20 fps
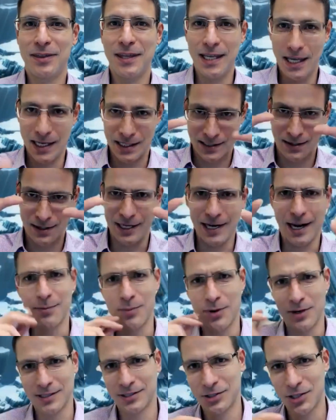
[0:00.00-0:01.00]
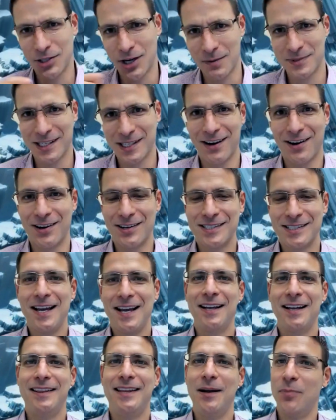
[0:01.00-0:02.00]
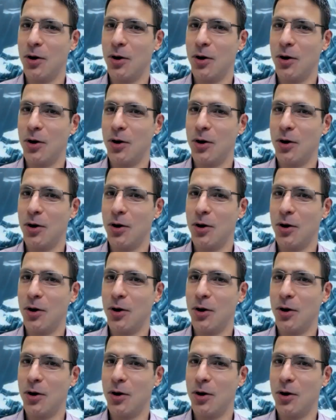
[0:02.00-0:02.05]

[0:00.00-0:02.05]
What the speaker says: The Thing has thick eyebrows and chumped cigars.